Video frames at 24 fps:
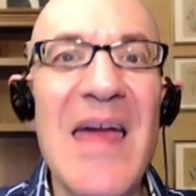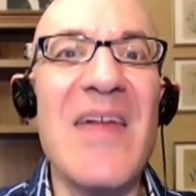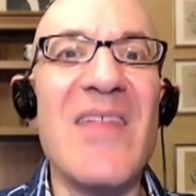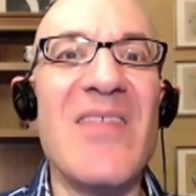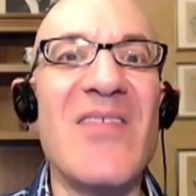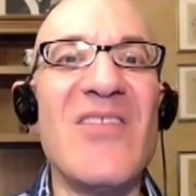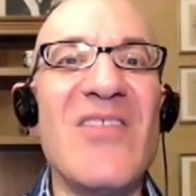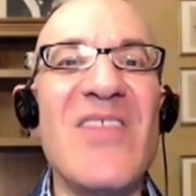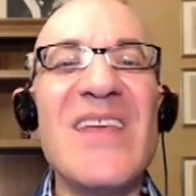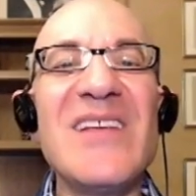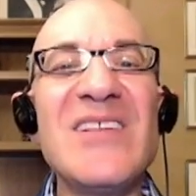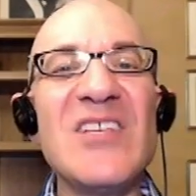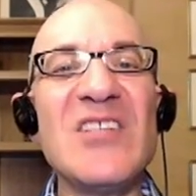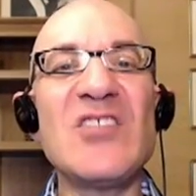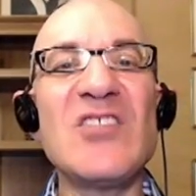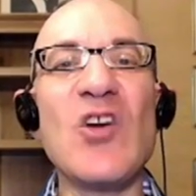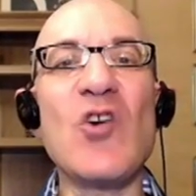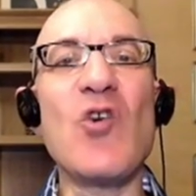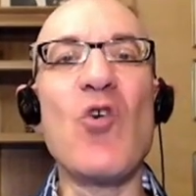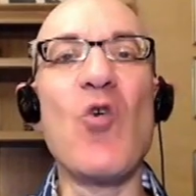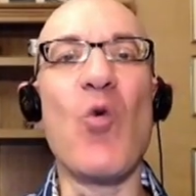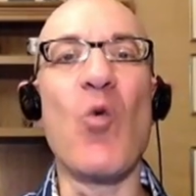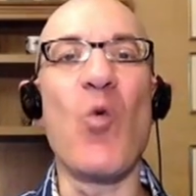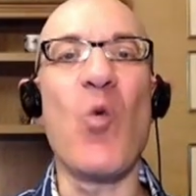This is a
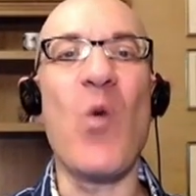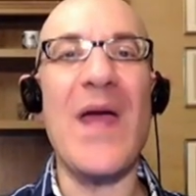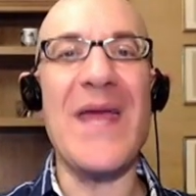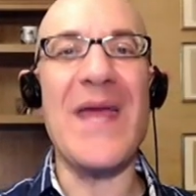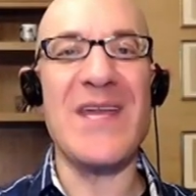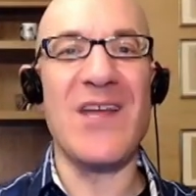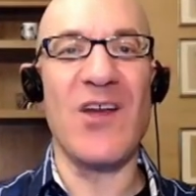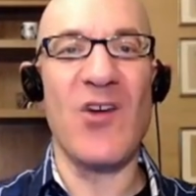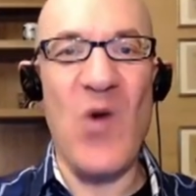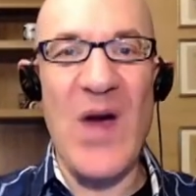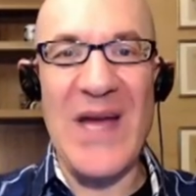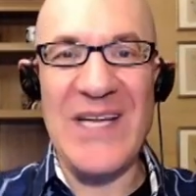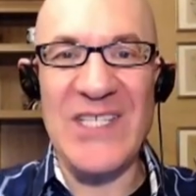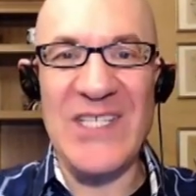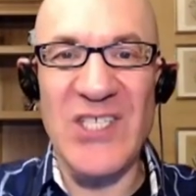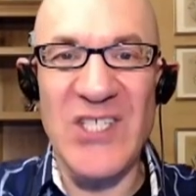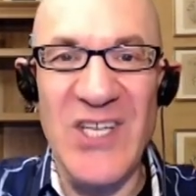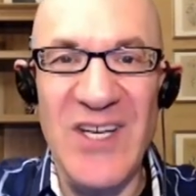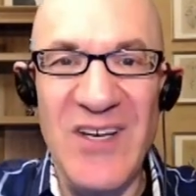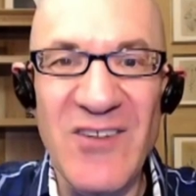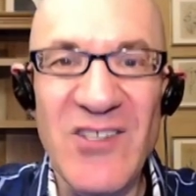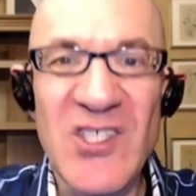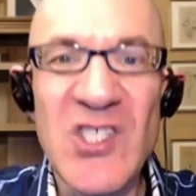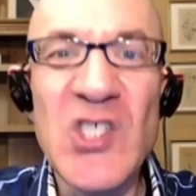great question.
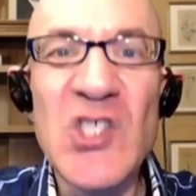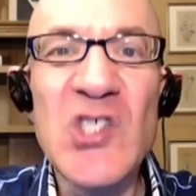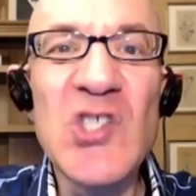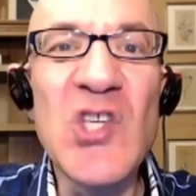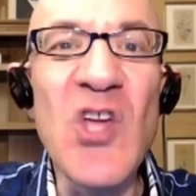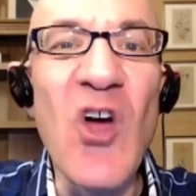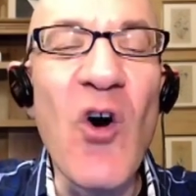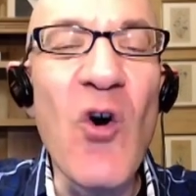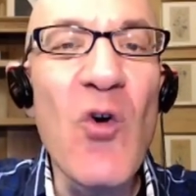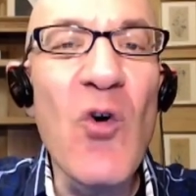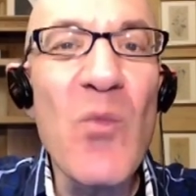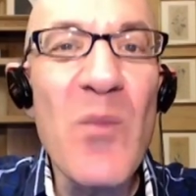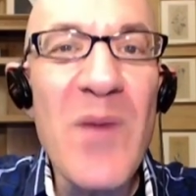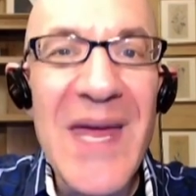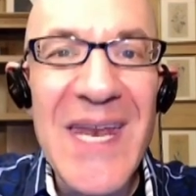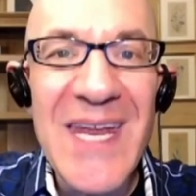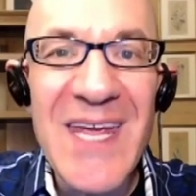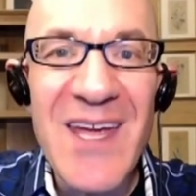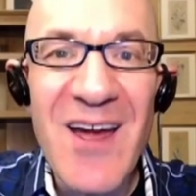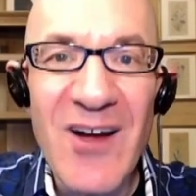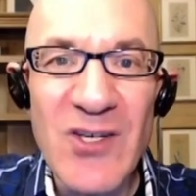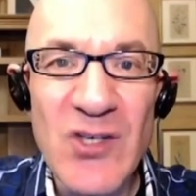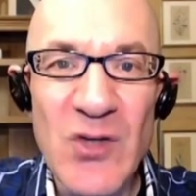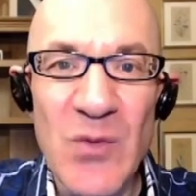So many
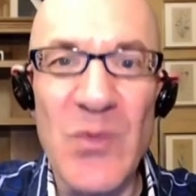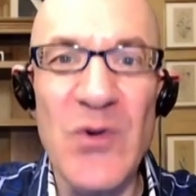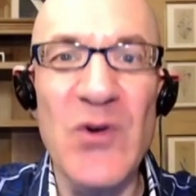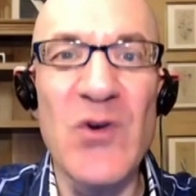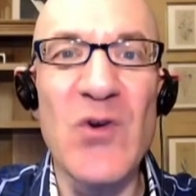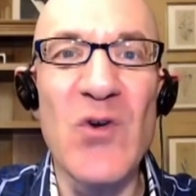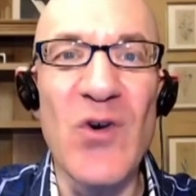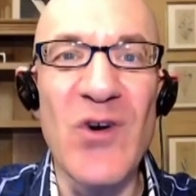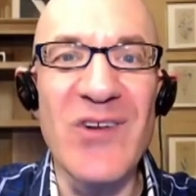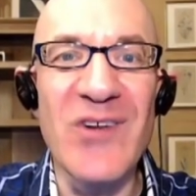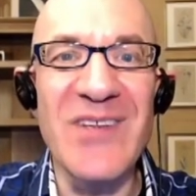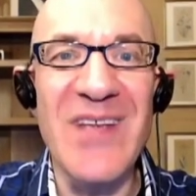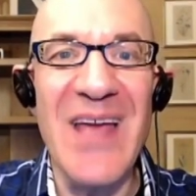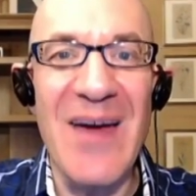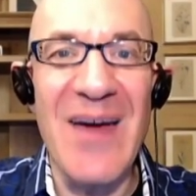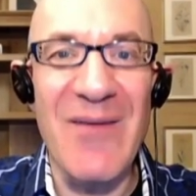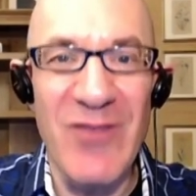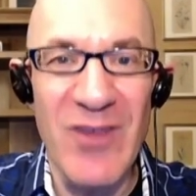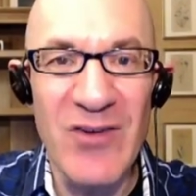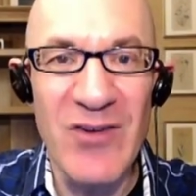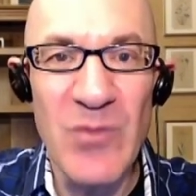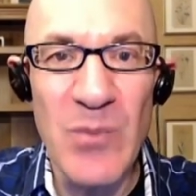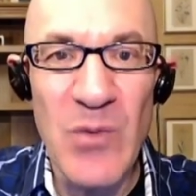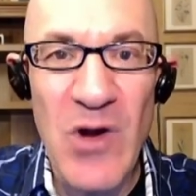entrepreneurs have
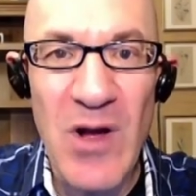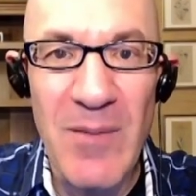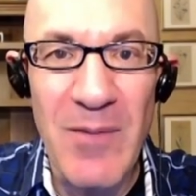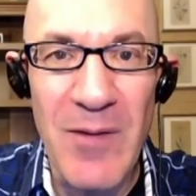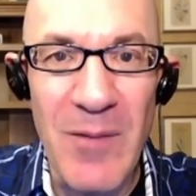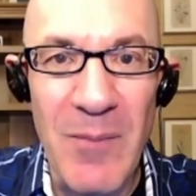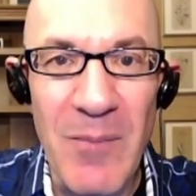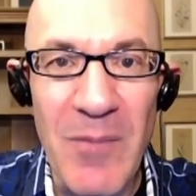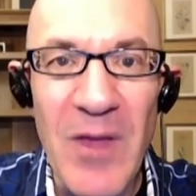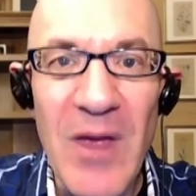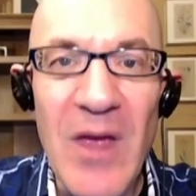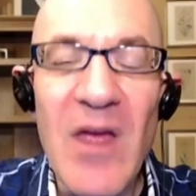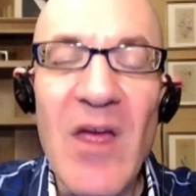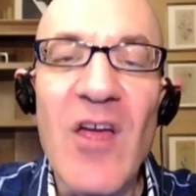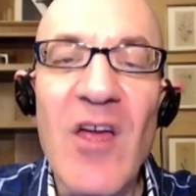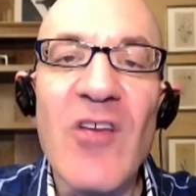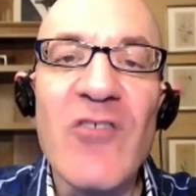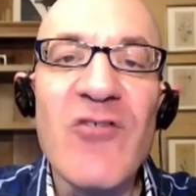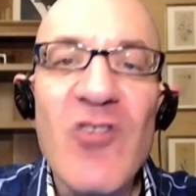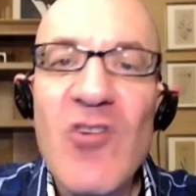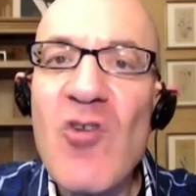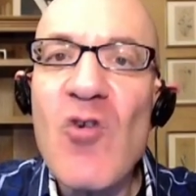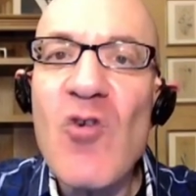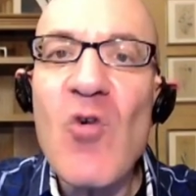this problem. So
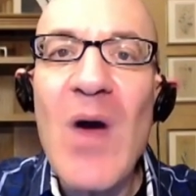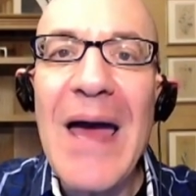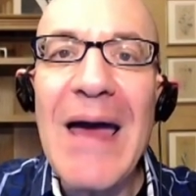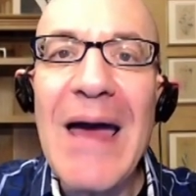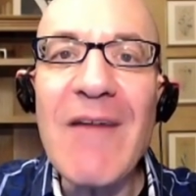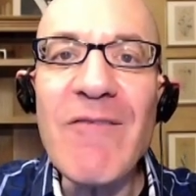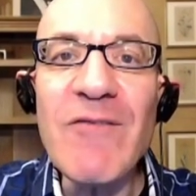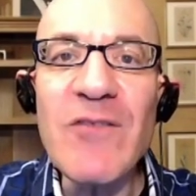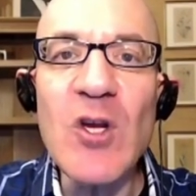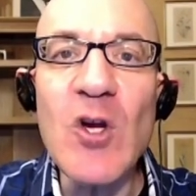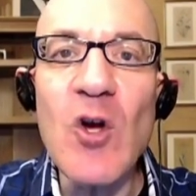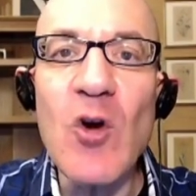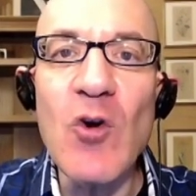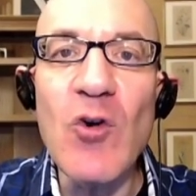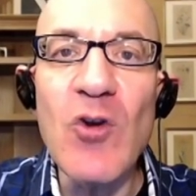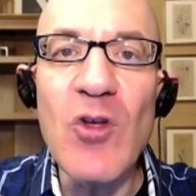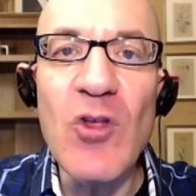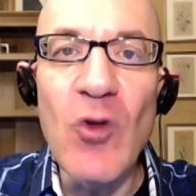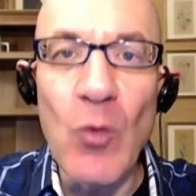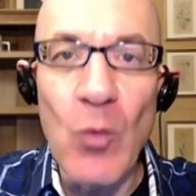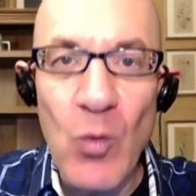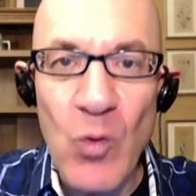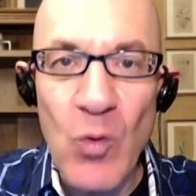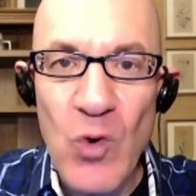you have to go to the
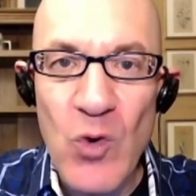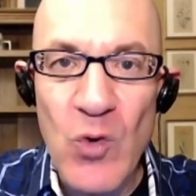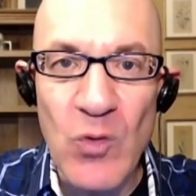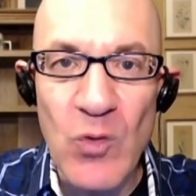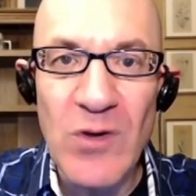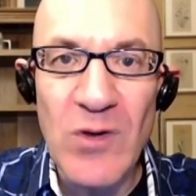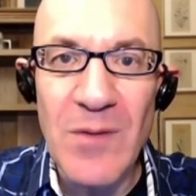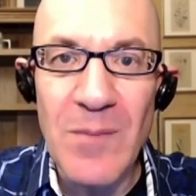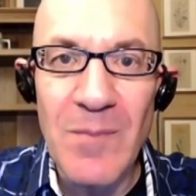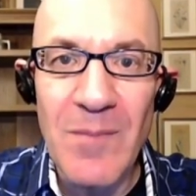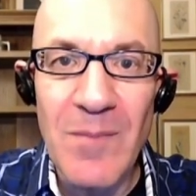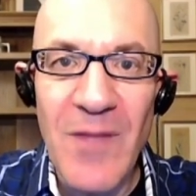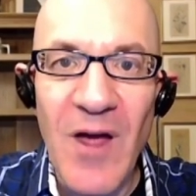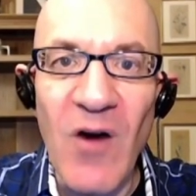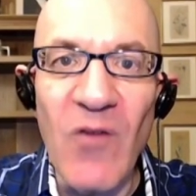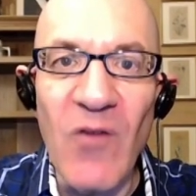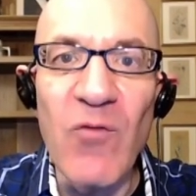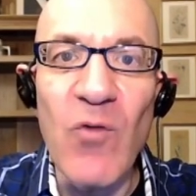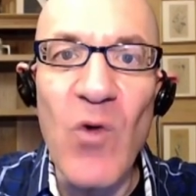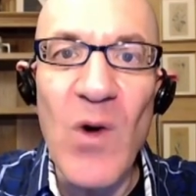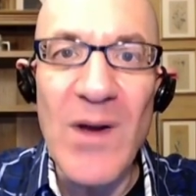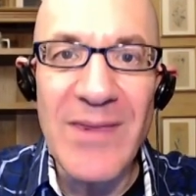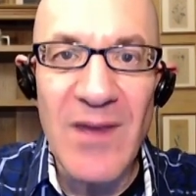root of what the